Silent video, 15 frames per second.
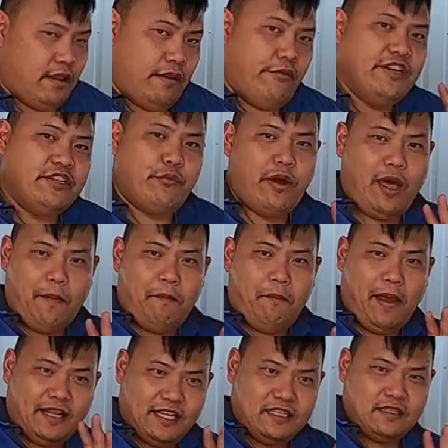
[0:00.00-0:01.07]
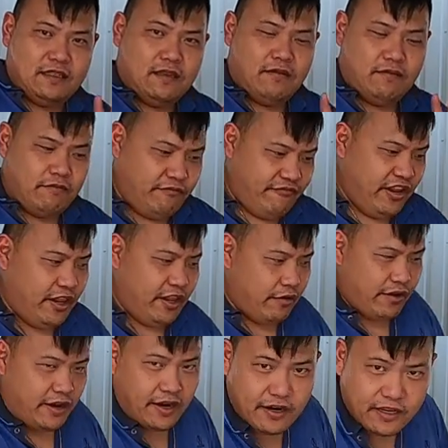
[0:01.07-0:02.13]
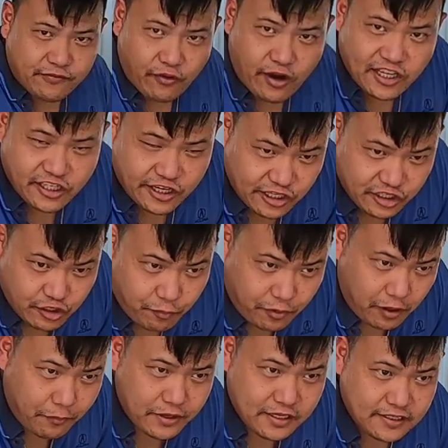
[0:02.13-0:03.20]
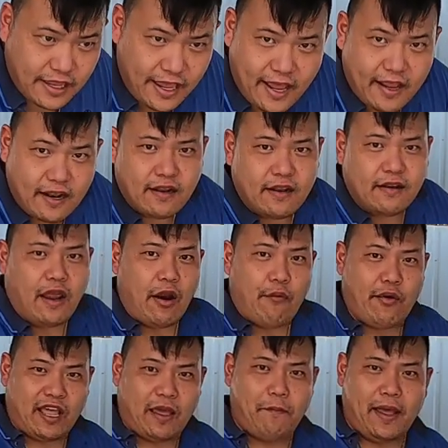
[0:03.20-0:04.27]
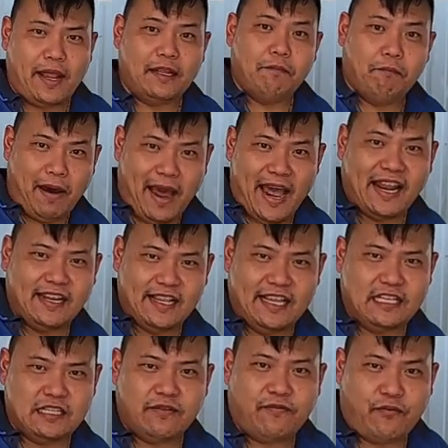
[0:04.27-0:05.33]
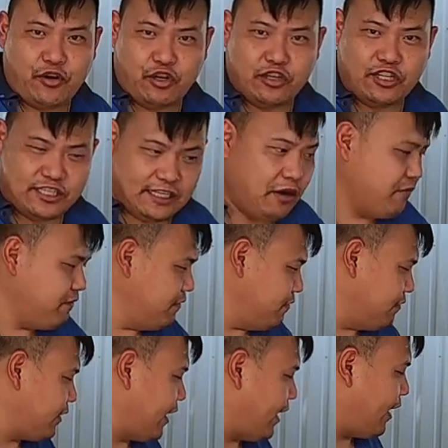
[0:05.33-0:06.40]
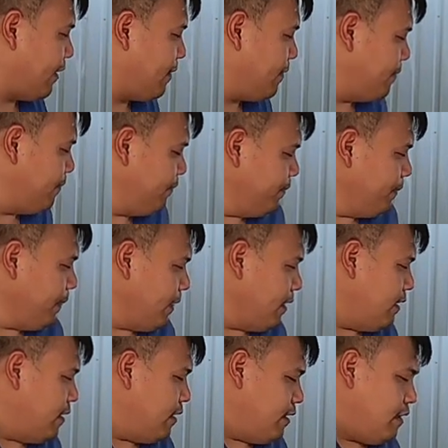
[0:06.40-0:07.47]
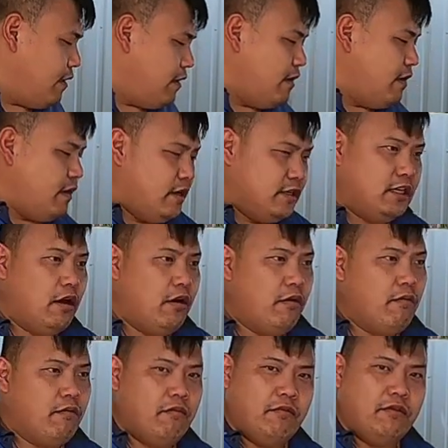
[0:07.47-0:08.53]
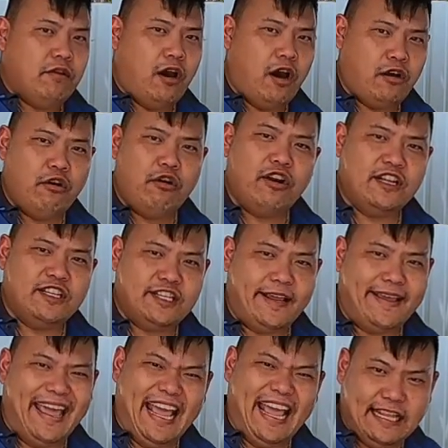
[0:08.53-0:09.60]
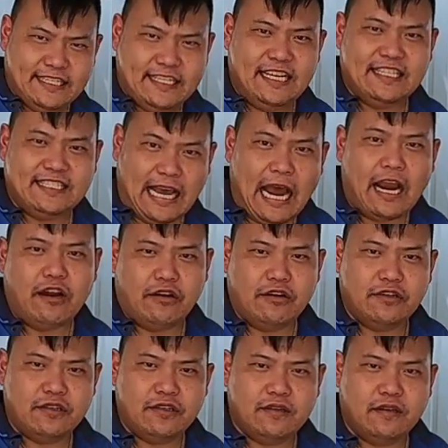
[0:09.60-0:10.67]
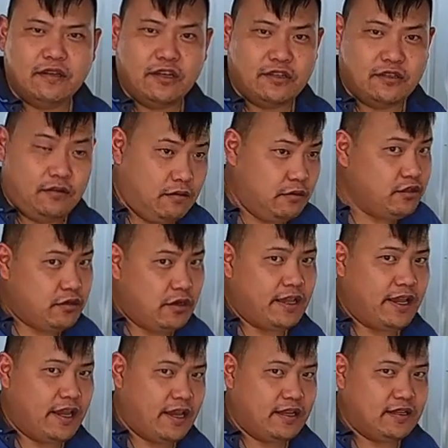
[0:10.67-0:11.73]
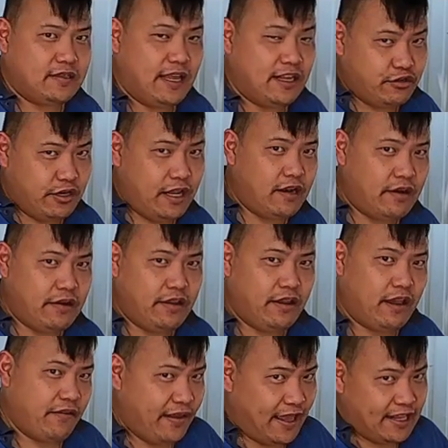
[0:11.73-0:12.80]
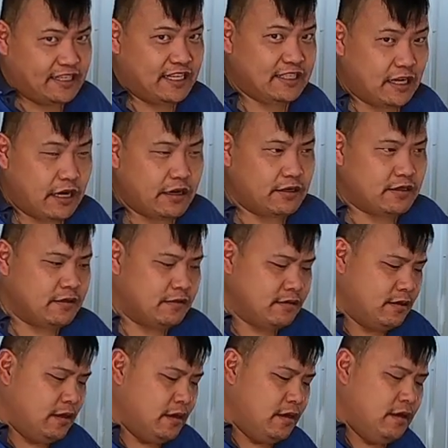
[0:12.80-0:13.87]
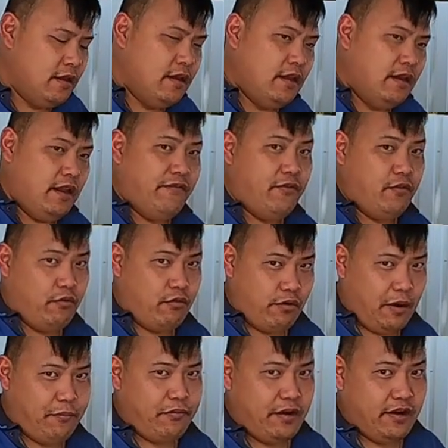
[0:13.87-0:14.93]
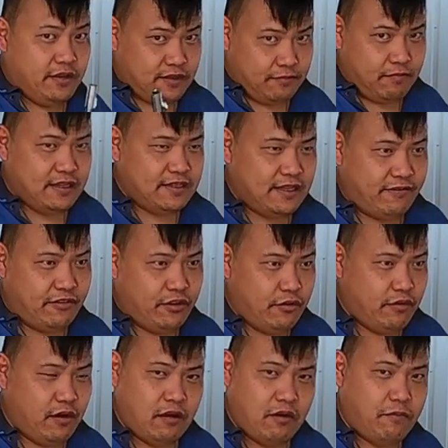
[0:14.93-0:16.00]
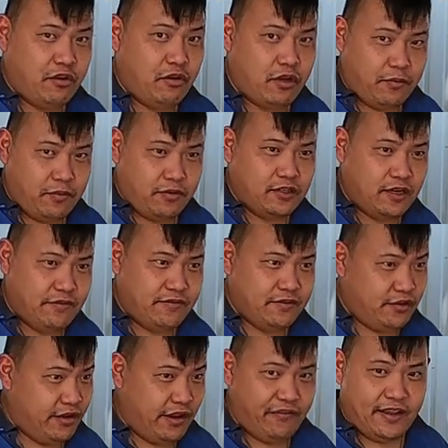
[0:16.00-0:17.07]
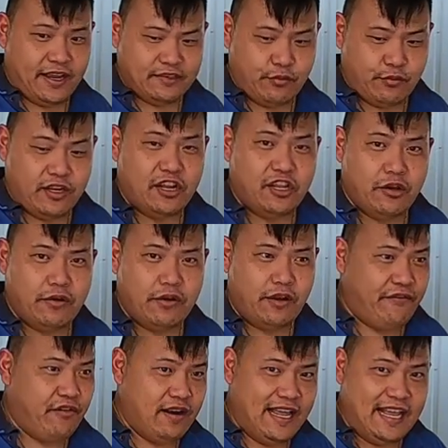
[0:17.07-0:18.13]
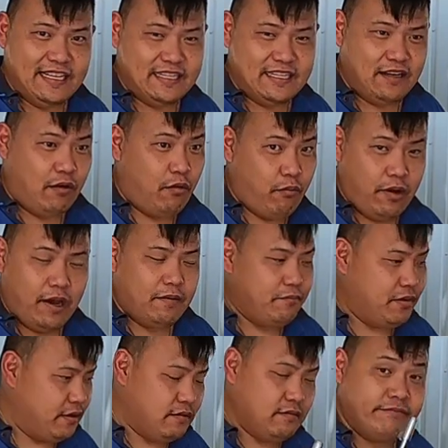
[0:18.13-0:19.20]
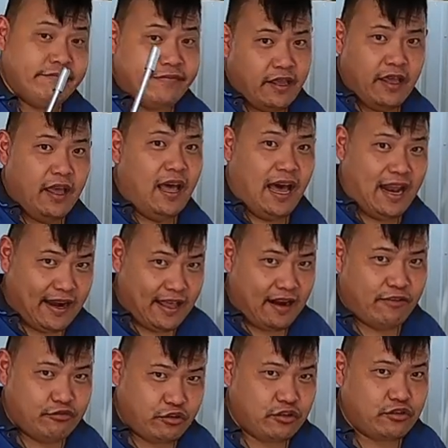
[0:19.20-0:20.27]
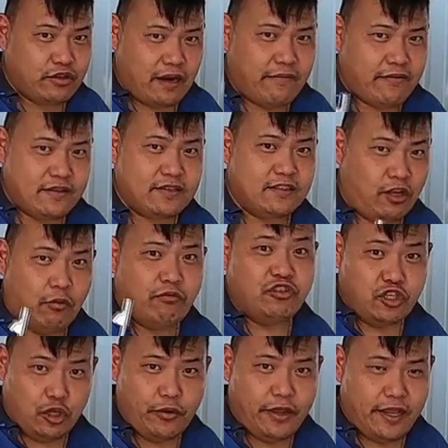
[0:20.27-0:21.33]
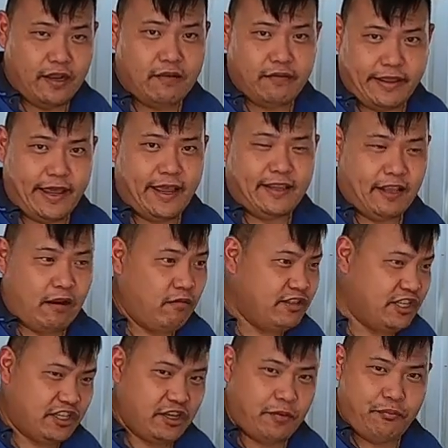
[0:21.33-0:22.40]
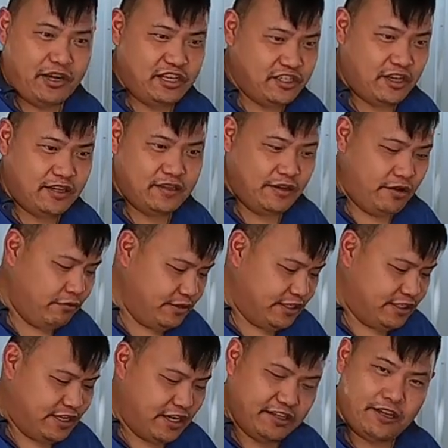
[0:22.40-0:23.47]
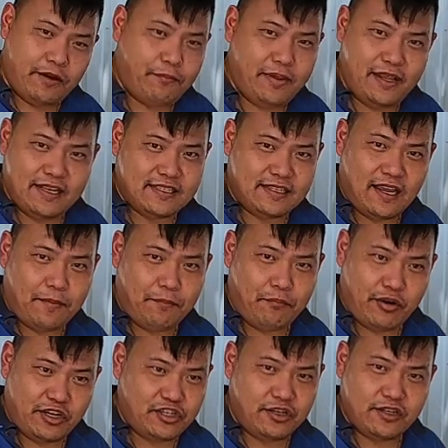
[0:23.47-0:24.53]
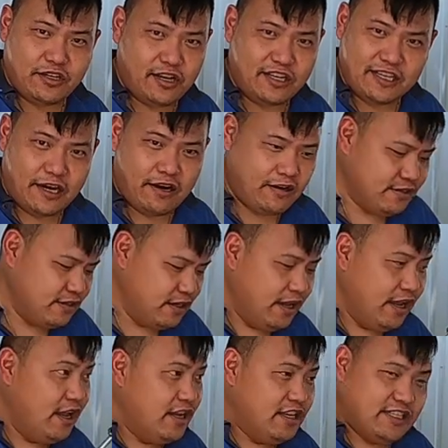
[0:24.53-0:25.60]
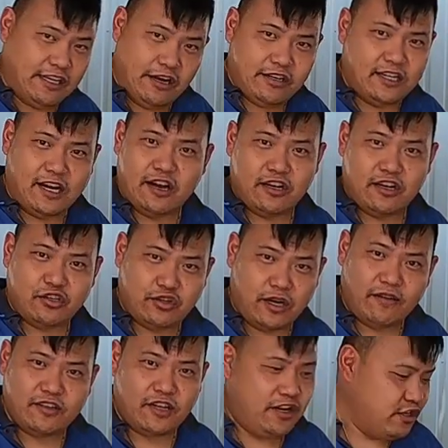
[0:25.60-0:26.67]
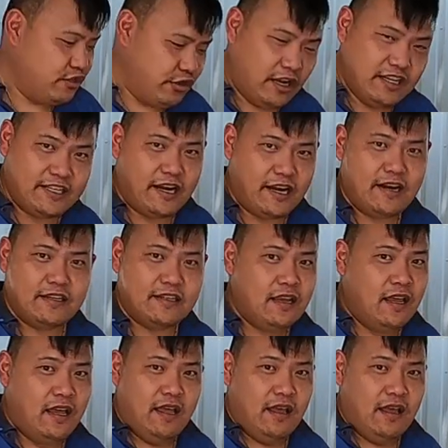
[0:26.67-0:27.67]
And the reason why I made this video here is for educational purpose, and I recommend buying these for yourself, okay? So in order to check 18 tires, because your truck has trailer, you have 18 tires. If you own or operate, it's a must have to do. I don't know about your company drivers, if you guys wouldn't do it, if you're lazy or what, but a lot of truck drivers don't do it, okay? They don't check their pressure, they don't check their PSI pressures in the tires, steer tires, drive tires, trailer tires.